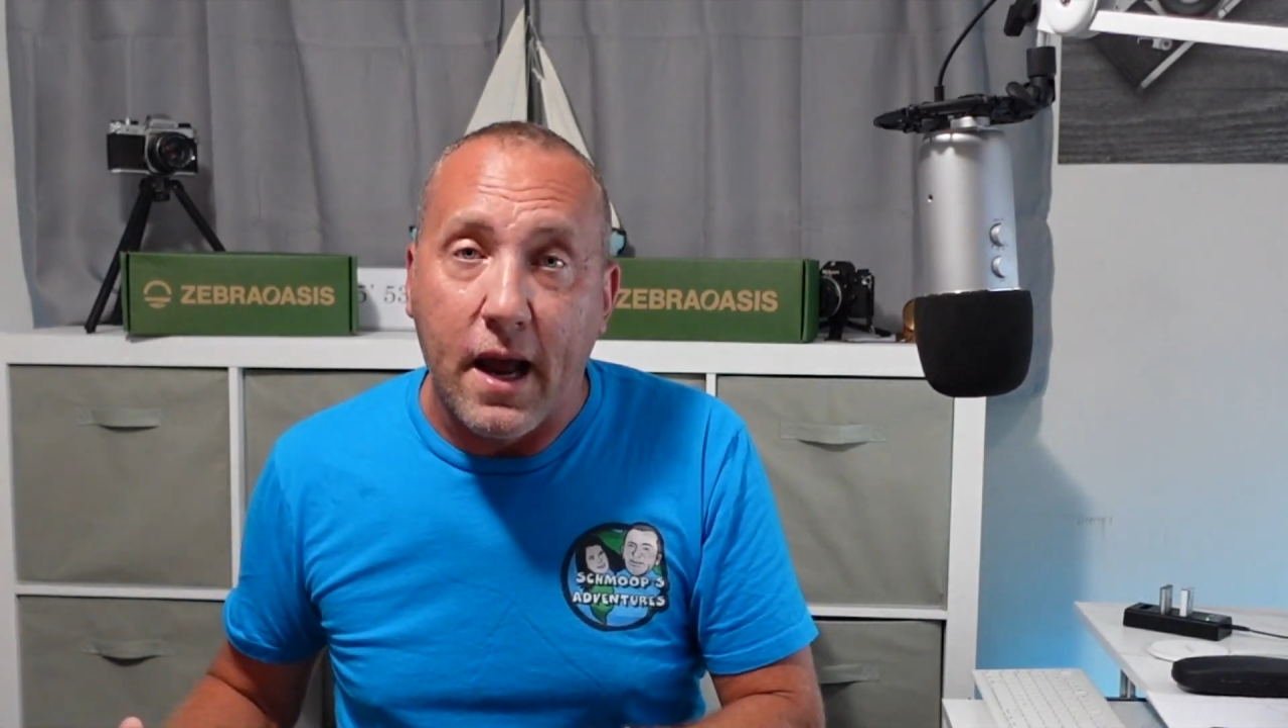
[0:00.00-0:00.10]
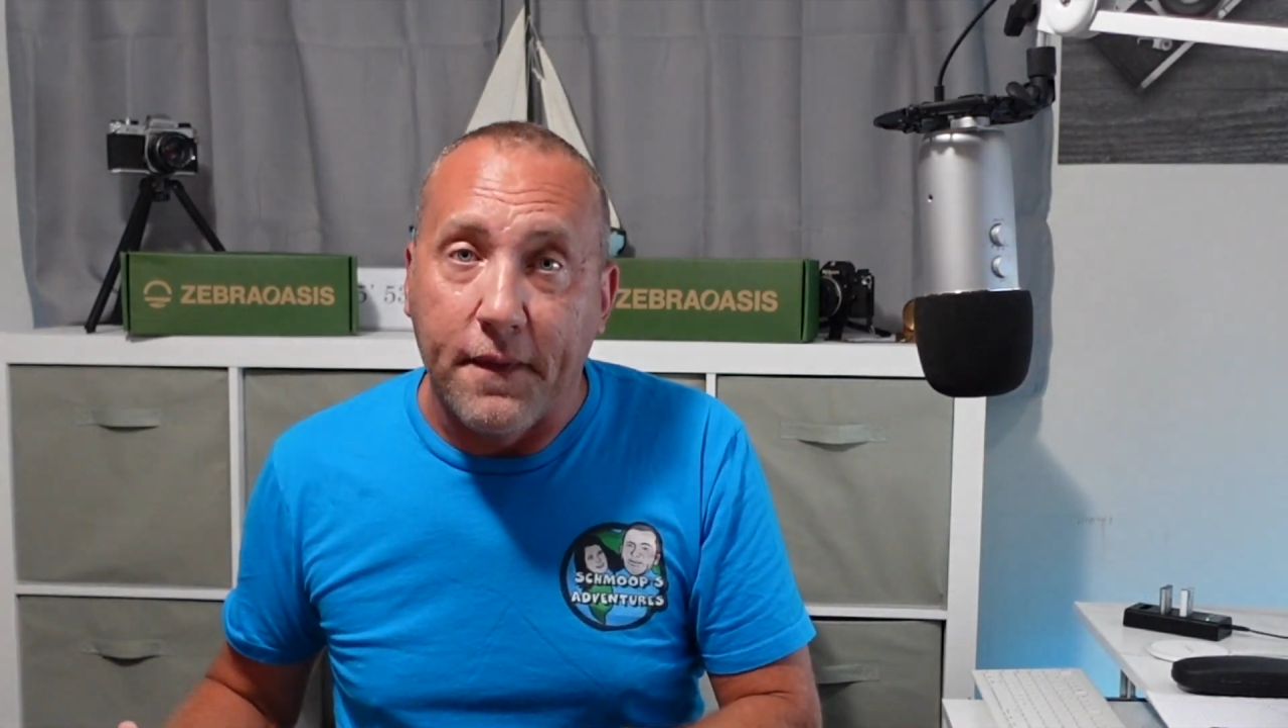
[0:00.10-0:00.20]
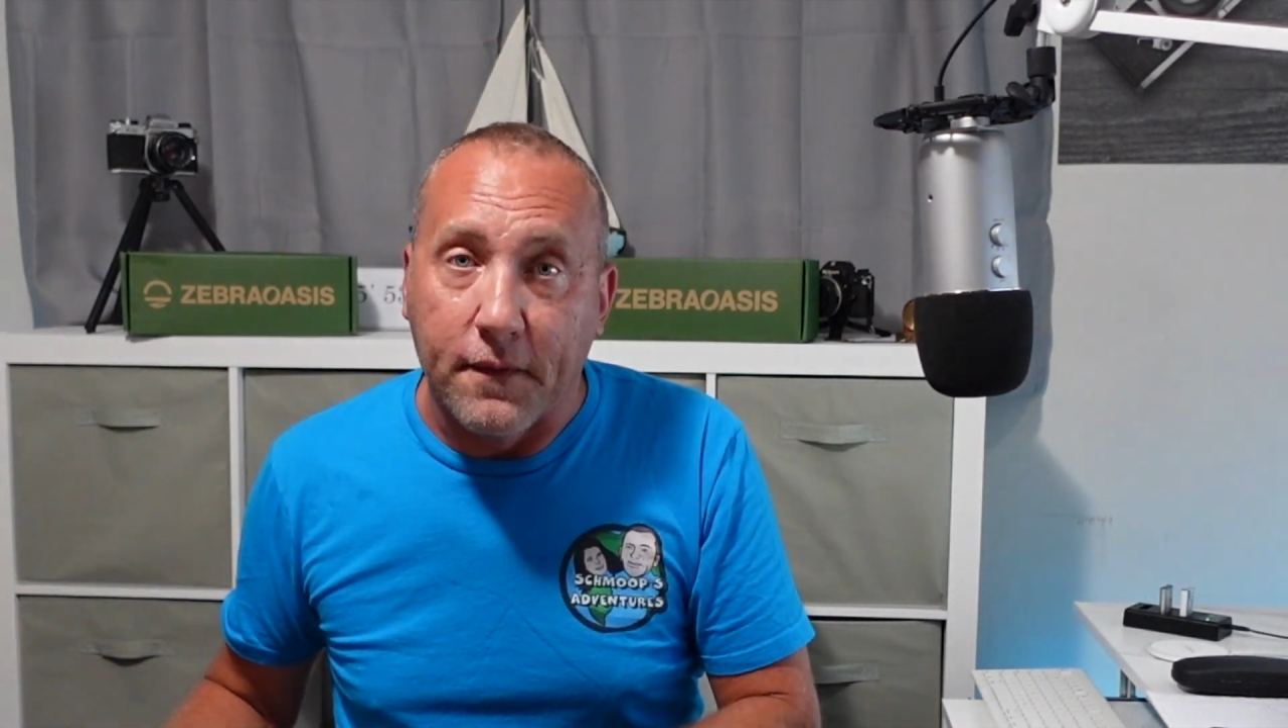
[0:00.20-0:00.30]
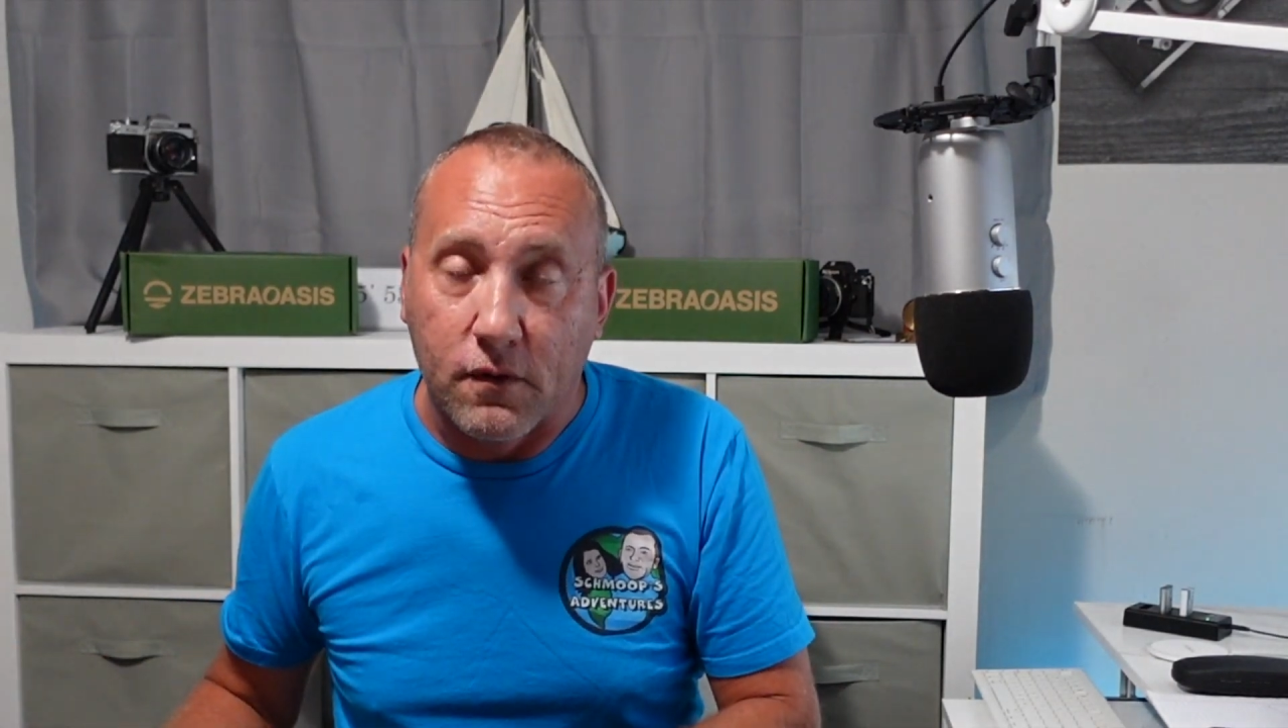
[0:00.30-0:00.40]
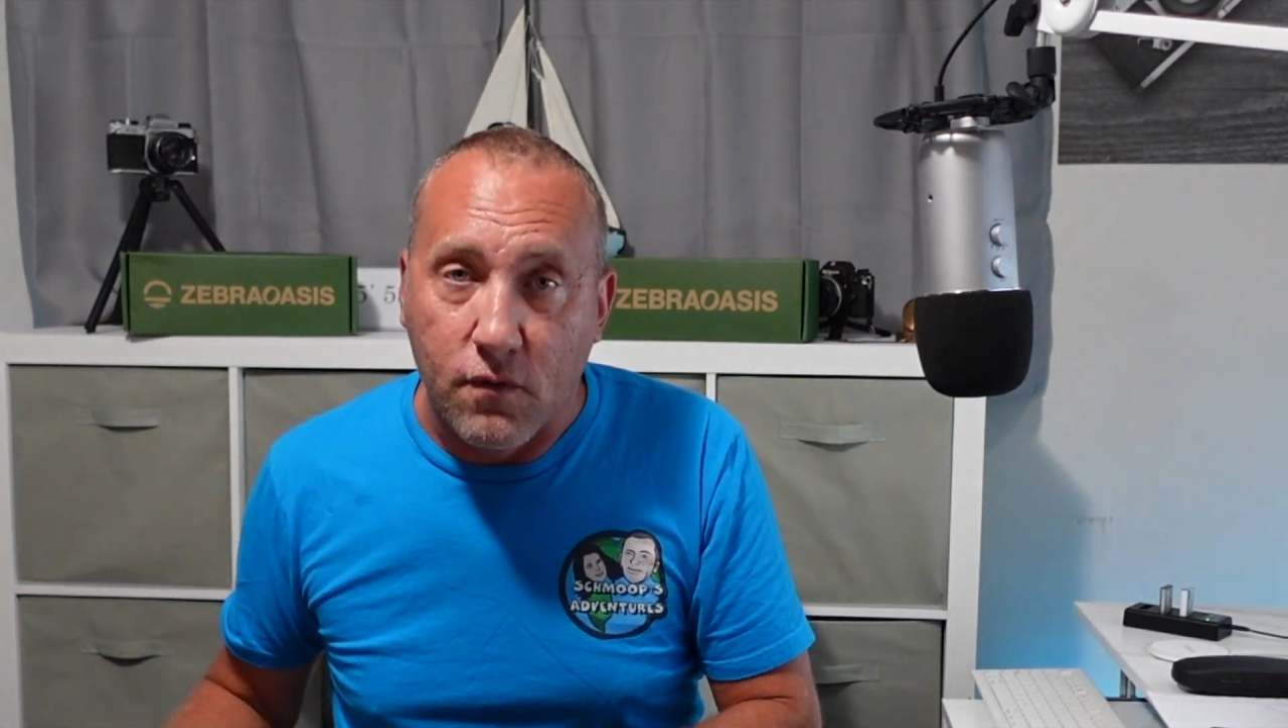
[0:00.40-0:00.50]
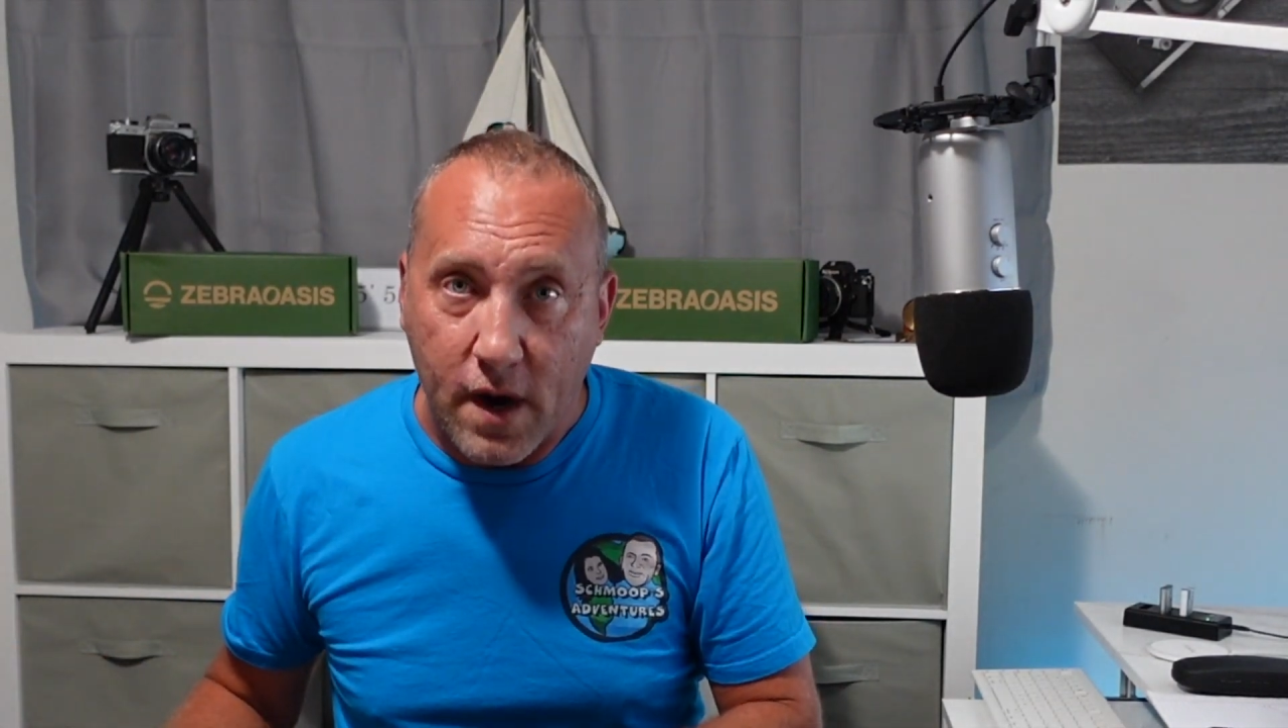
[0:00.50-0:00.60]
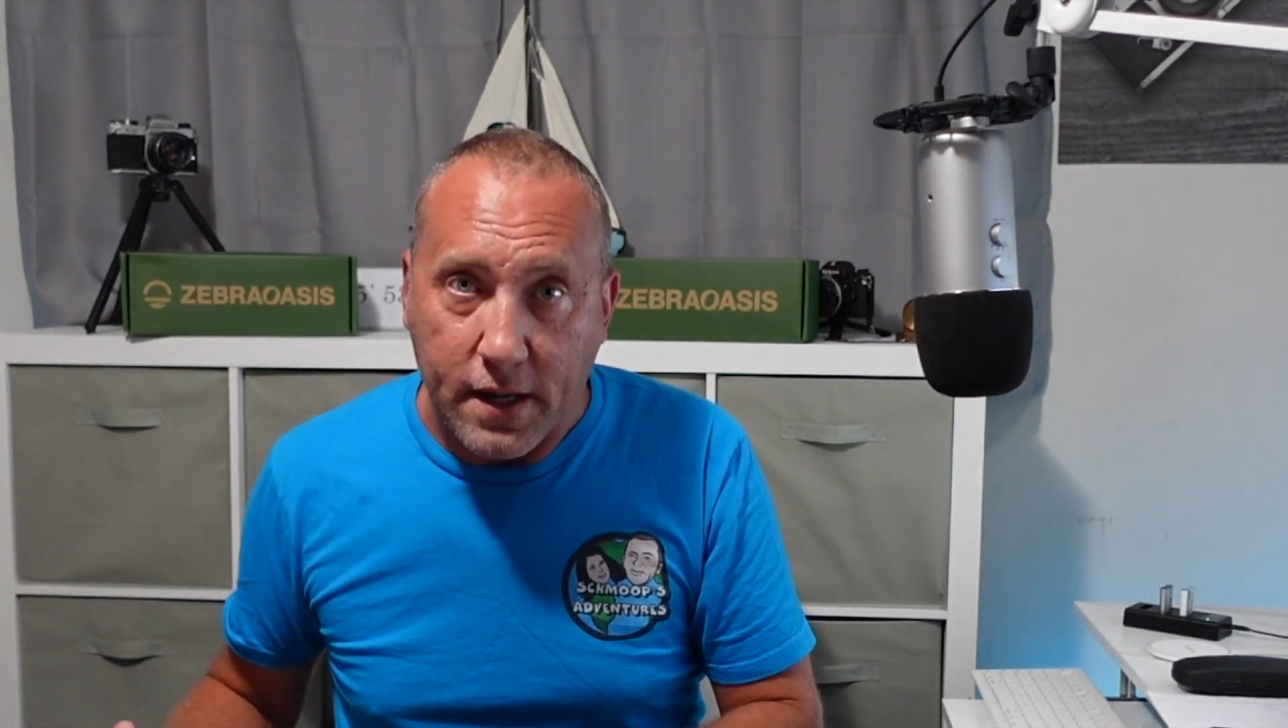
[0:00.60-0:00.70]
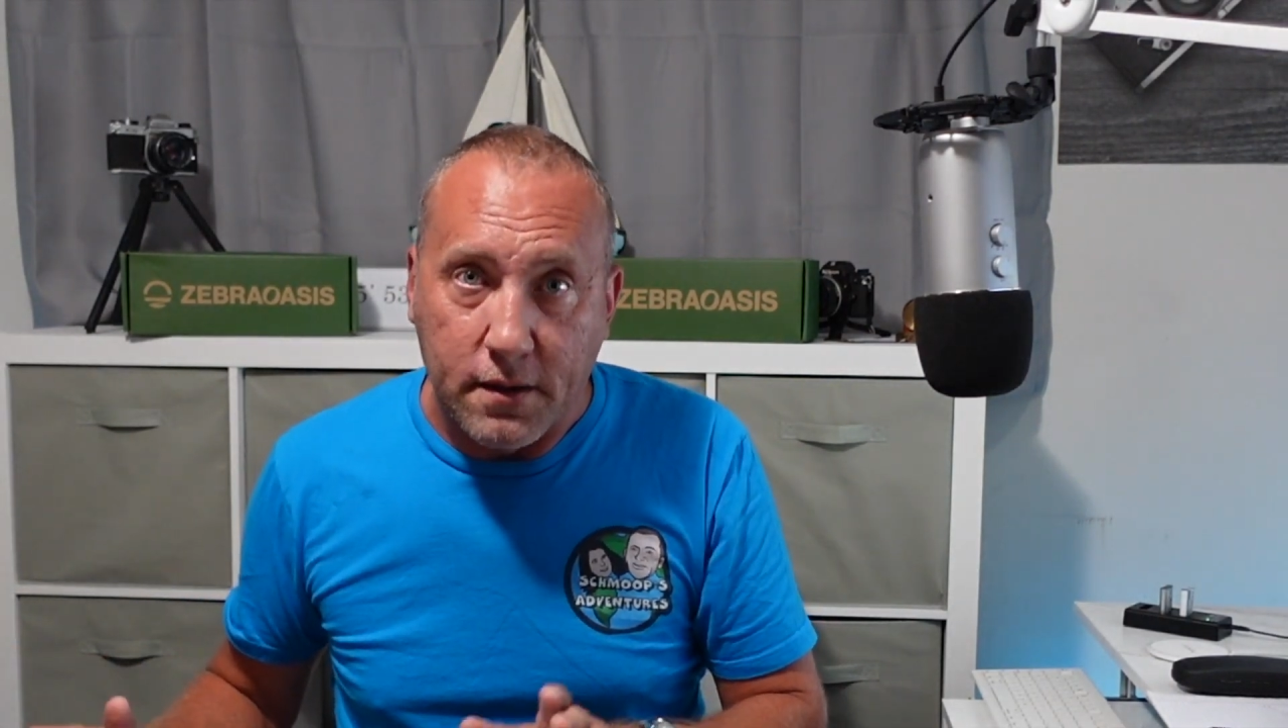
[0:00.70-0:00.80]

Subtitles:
and they're great,